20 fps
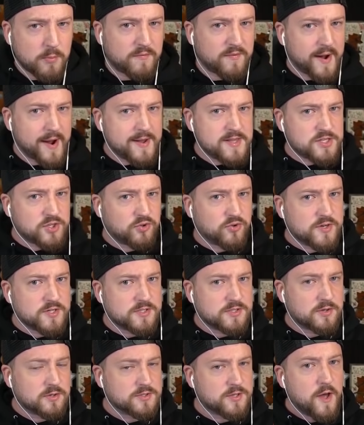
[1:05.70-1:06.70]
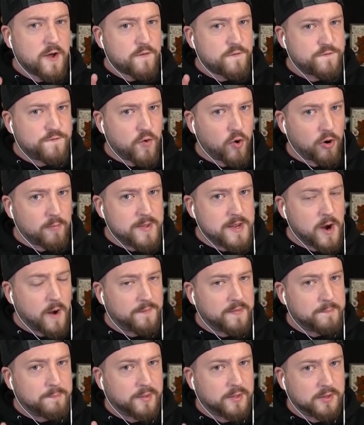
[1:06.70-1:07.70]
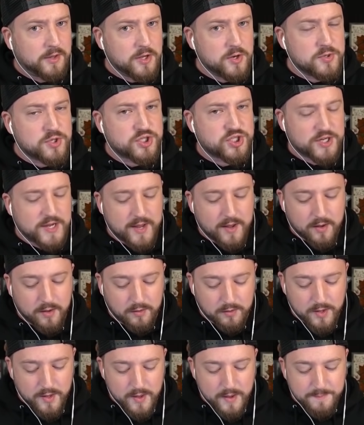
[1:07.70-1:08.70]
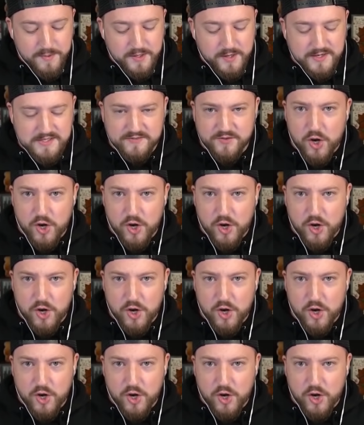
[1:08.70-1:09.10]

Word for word: of ice crystals forming on the balloon shell because of